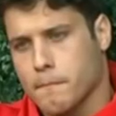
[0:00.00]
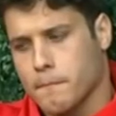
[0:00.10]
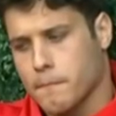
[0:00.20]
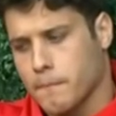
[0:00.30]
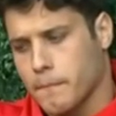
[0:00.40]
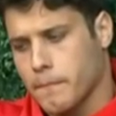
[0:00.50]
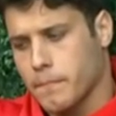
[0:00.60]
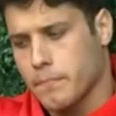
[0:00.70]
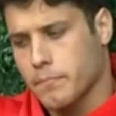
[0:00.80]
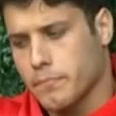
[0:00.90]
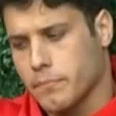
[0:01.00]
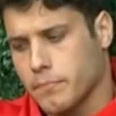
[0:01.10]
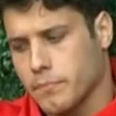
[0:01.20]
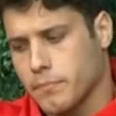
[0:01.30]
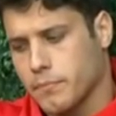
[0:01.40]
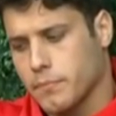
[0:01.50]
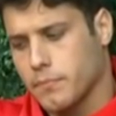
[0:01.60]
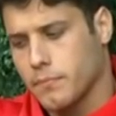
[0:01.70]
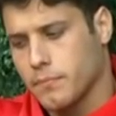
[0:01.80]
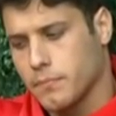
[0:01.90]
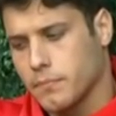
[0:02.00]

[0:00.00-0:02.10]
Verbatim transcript: Duh. Duh.